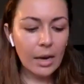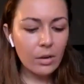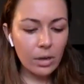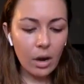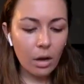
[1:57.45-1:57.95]

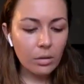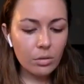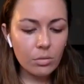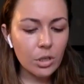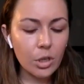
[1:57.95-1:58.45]
And you can
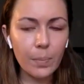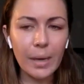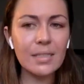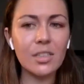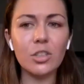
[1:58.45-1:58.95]
also do your
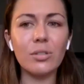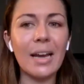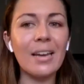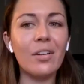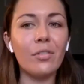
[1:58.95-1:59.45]
best to
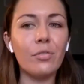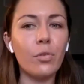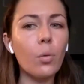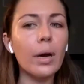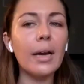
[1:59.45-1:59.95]
try and
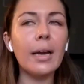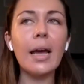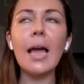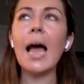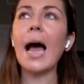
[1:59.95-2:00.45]

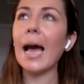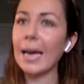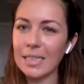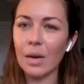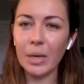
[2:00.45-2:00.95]
avoid
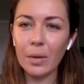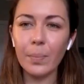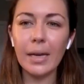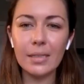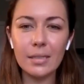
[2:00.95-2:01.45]
academic
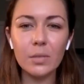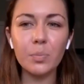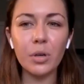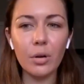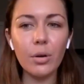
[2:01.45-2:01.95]
based
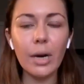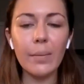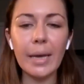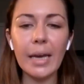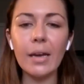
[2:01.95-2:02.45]

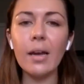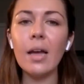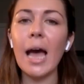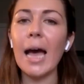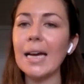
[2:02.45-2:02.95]
programming.
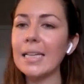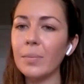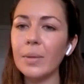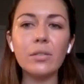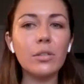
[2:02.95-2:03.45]

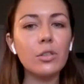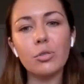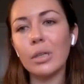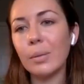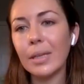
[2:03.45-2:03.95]
Academics are mm-hmm.
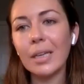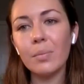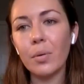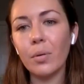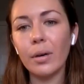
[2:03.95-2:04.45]
extremely
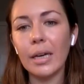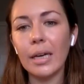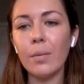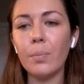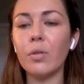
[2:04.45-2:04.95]

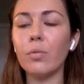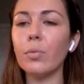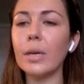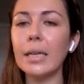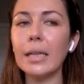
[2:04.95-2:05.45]
important, but
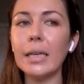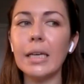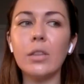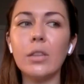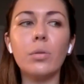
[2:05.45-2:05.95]

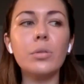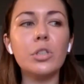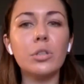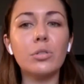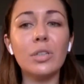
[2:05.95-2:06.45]
really those
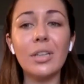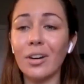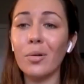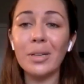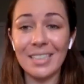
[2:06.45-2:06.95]
children
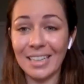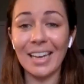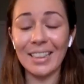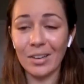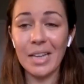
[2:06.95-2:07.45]
are going to
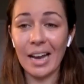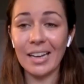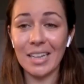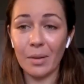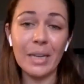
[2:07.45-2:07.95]
get those
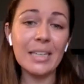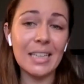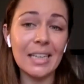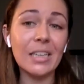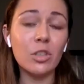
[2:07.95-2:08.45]
academics
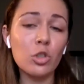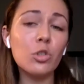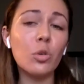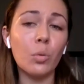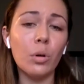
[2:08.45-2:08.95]
in
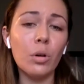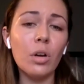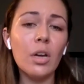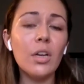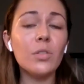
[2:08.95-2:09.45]
school.
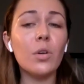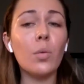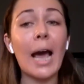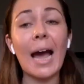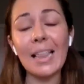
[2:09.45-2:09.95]
So,
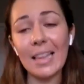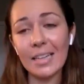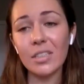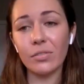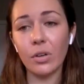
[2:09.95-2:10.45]
what I
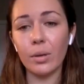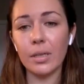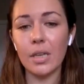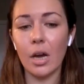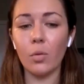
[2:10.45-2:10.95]
like to
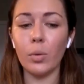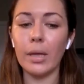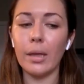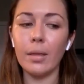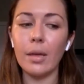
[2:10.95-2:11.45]
focus on
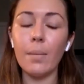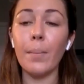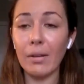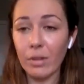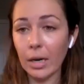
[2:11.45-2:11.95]
with
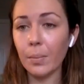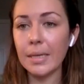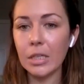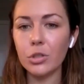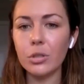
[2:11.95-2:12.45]
my
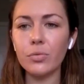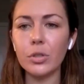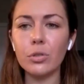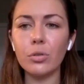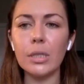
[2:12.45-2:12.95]
recommendations
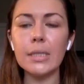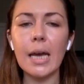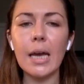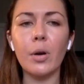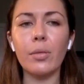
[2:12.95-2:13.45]
for screen
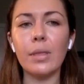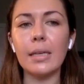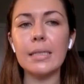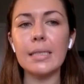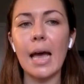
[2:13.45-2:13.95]
time are
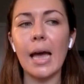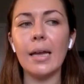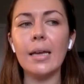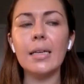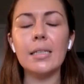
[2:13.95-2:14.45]
things
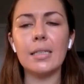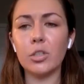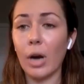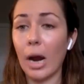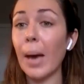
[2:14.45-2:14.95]
that
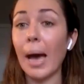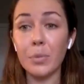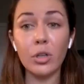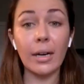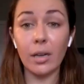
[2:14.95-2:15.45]
describe
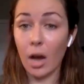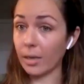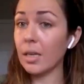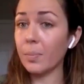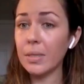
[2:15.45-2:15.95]
abstract
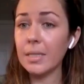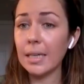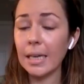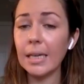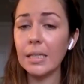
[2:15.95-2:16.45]
concepts to
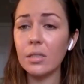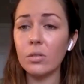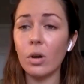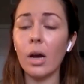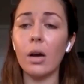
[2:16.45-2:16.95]
kids
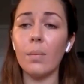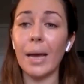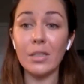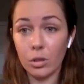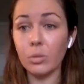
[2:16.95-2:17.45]
um,
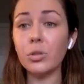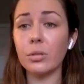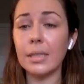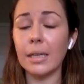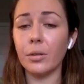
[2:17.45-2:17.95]
and
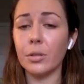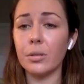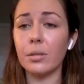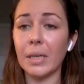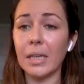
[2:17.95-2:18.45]
social skills
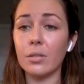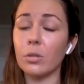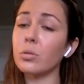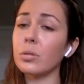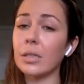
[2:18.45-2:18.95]
because
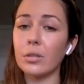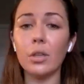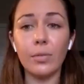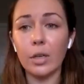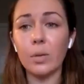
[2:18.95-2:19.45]
social skills
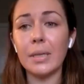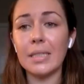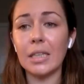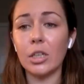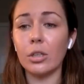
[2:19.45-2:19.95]
are very
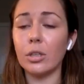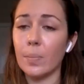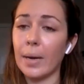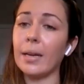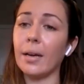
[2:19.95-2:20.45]
particular
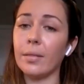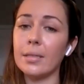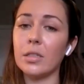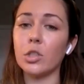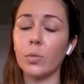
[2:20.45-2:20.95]
depending on
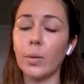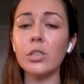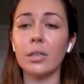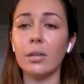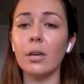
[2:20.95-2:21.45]
the
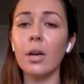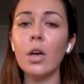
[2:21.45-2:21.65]
situation.